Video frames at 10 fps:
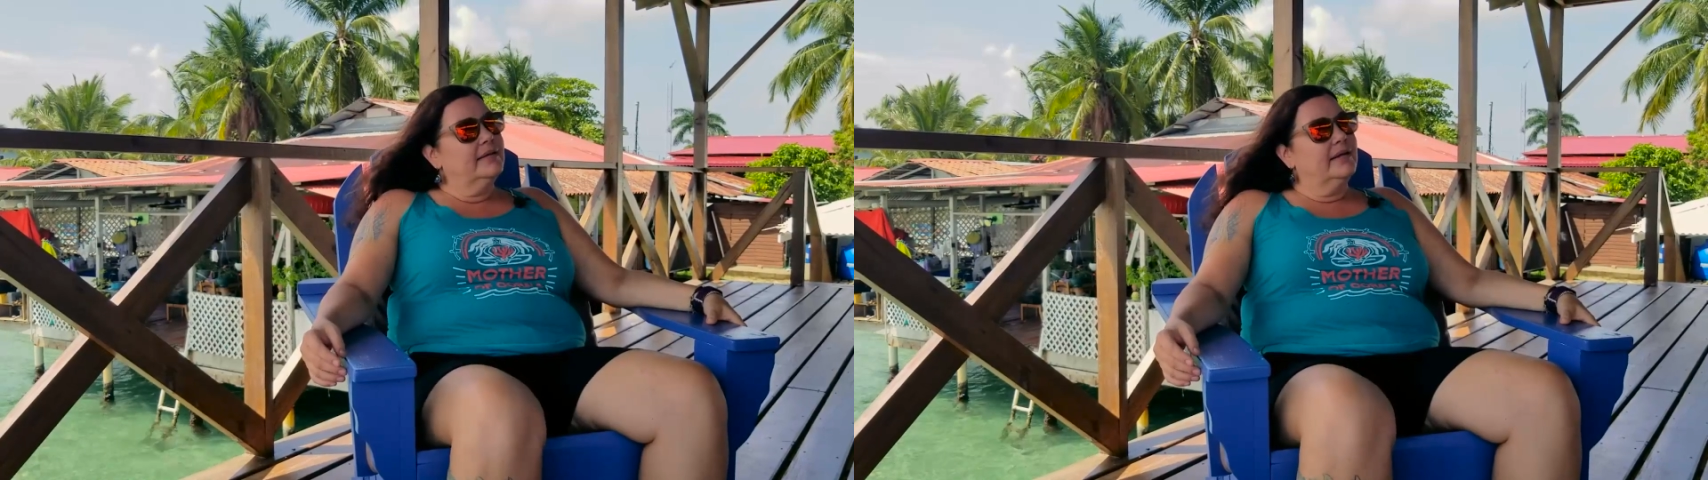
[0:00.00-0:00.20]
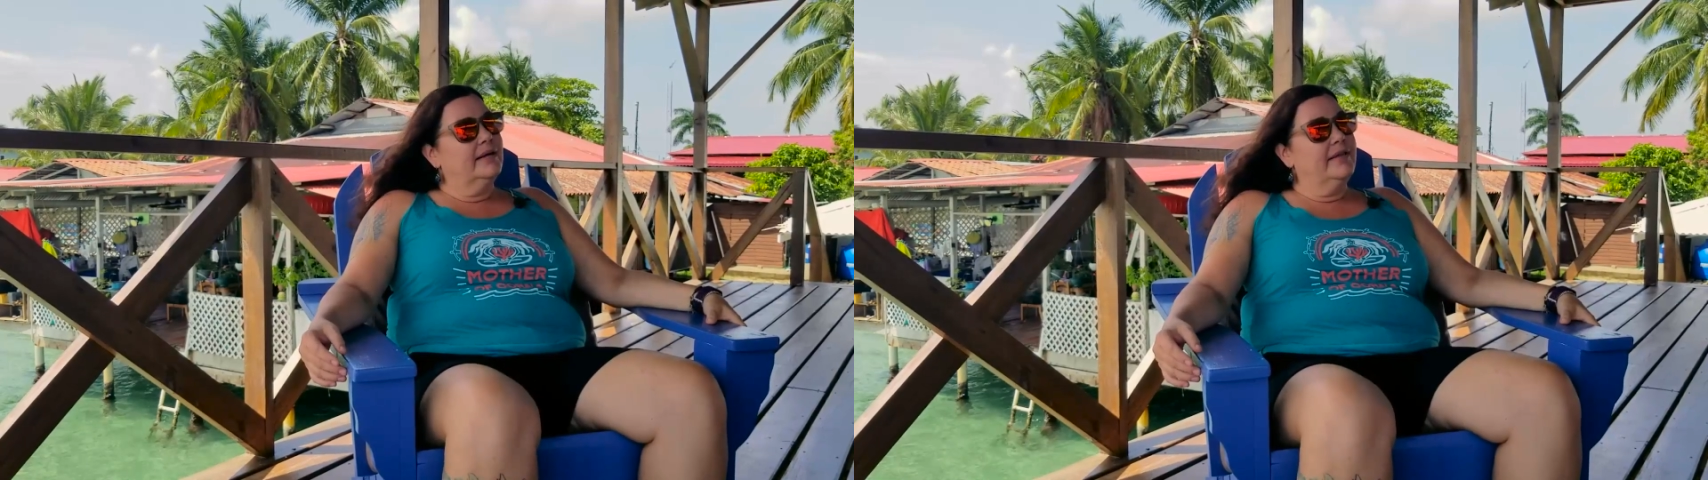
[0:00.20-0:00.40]

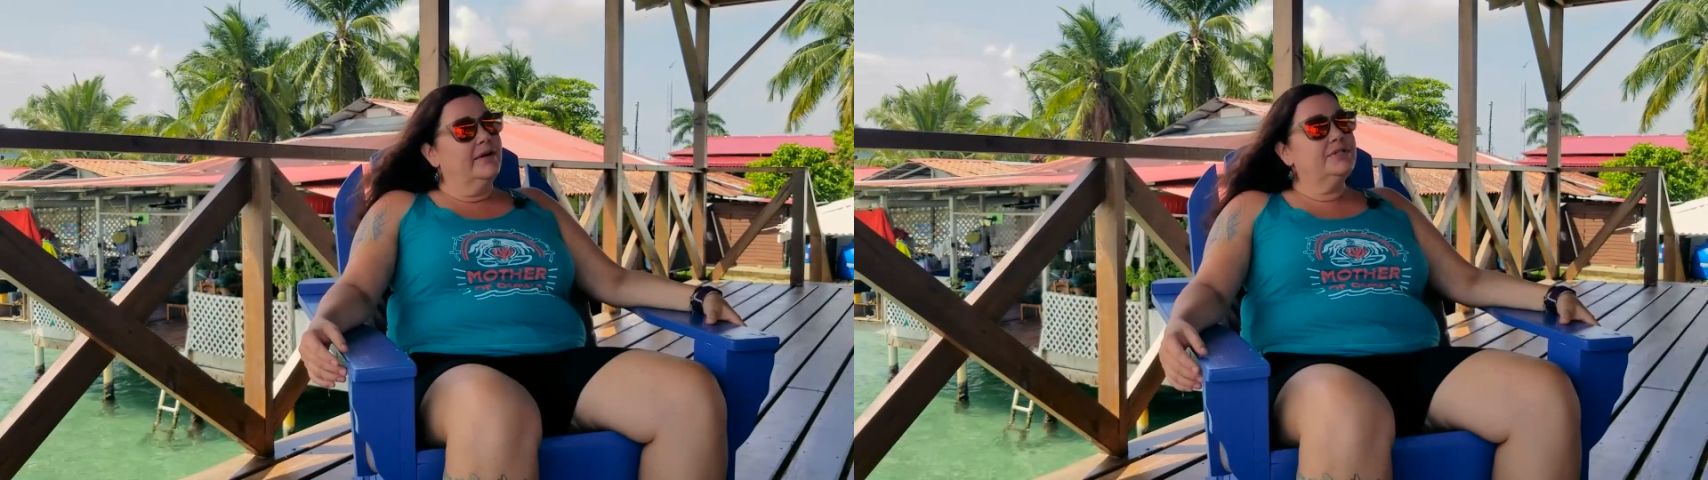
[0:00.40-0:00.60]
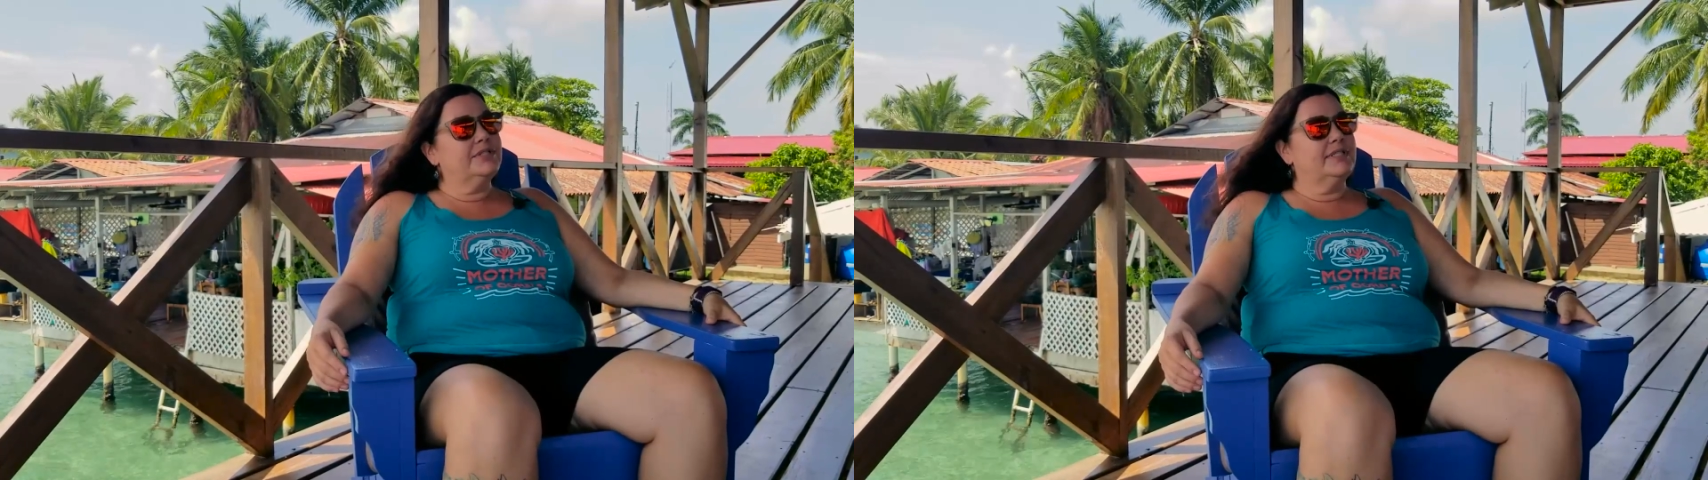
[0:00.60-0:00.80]
the
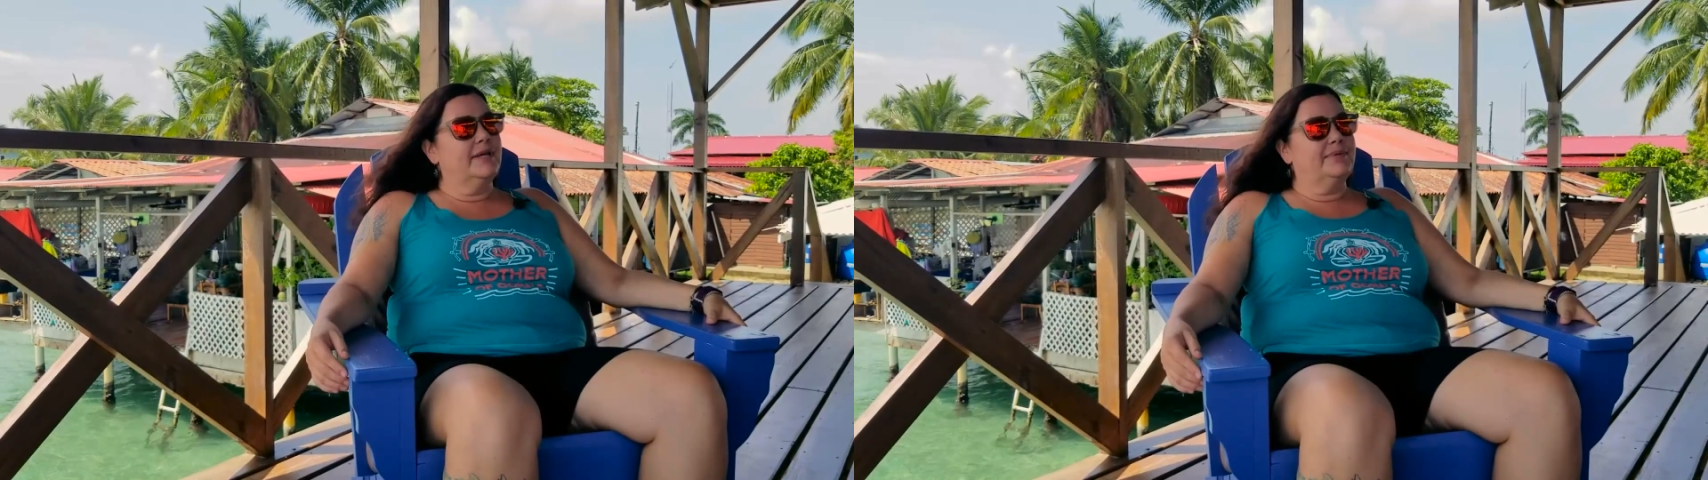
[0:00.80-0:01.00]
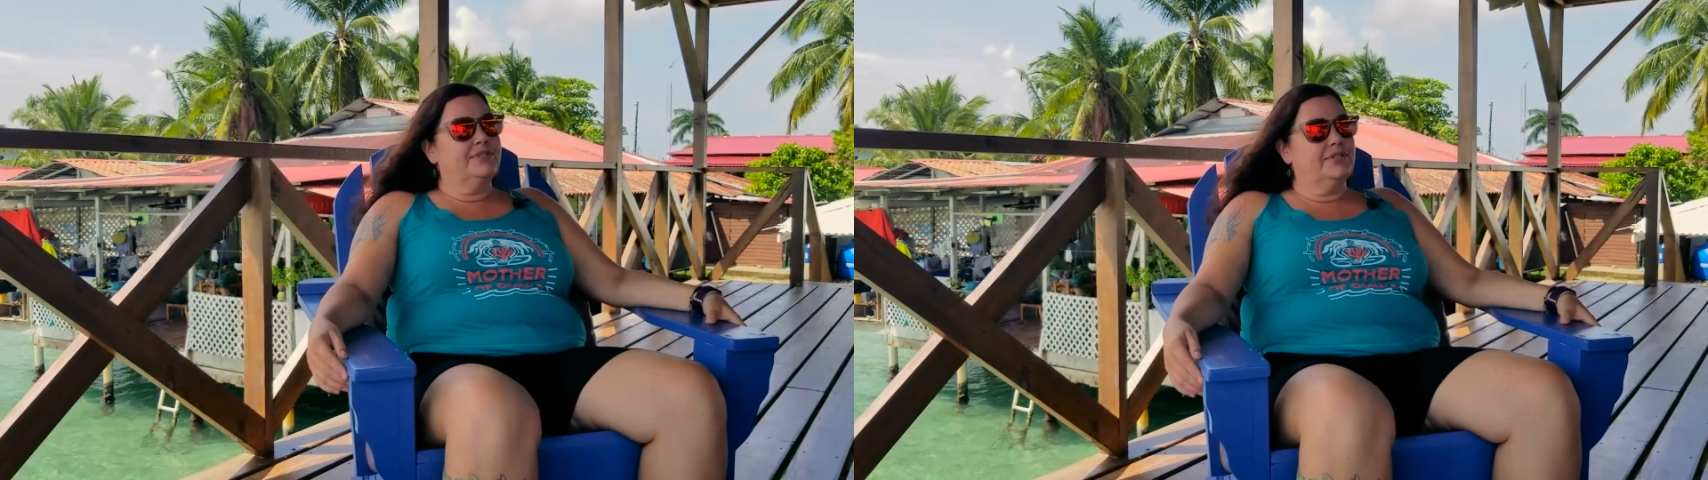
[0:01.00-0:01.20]
ocean
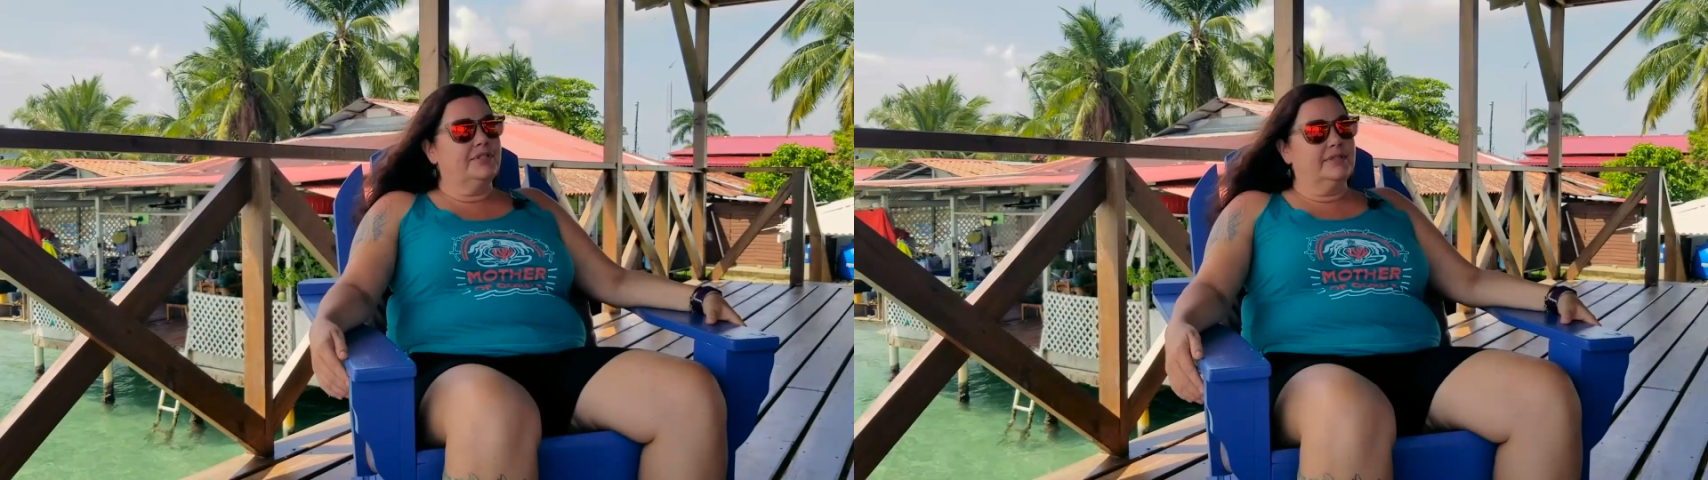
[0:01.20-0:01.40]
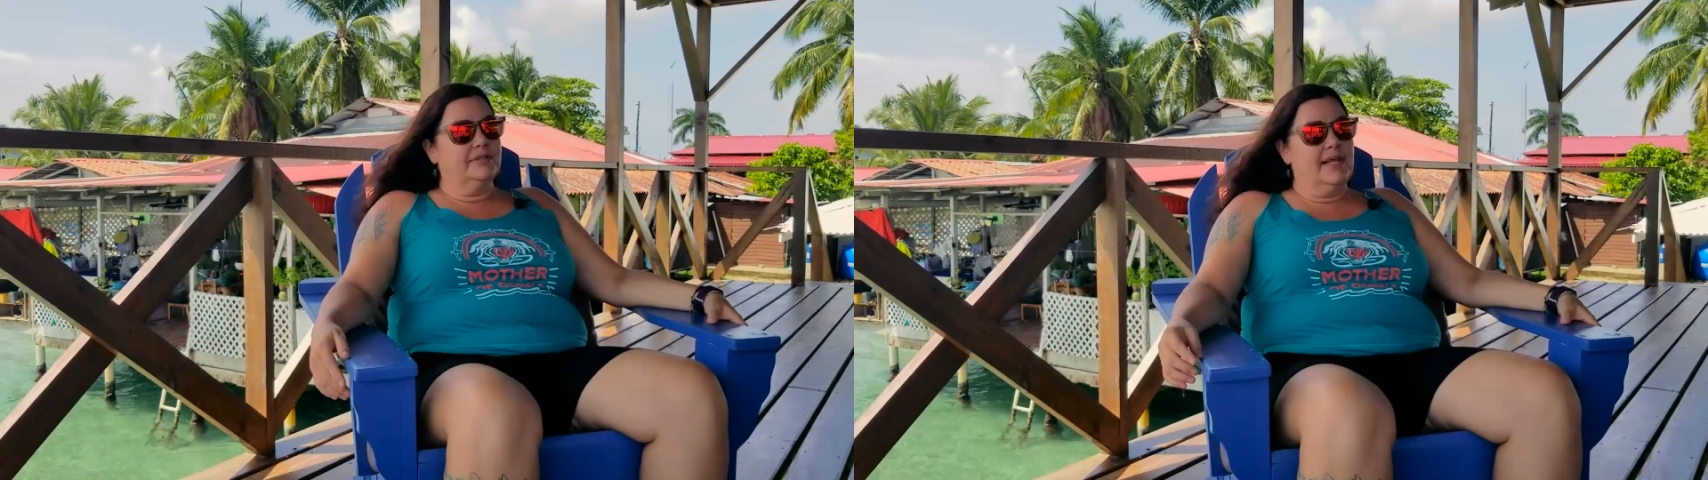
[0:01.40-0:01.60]
temperature